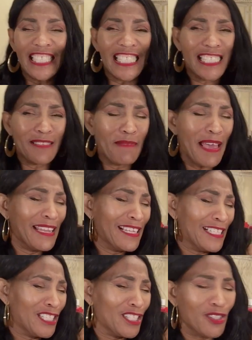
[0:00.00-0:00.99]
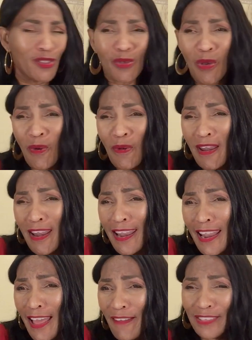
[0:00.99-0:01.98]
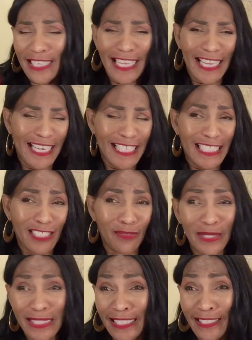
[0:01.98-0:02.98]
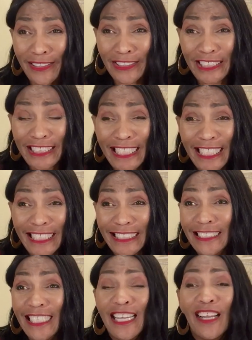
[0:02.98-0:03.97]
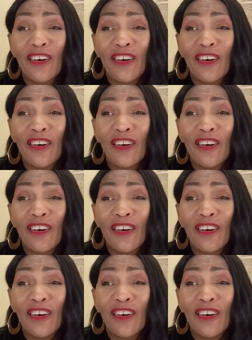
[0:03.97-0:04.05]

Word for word: smelling so lovely and exquisite because she done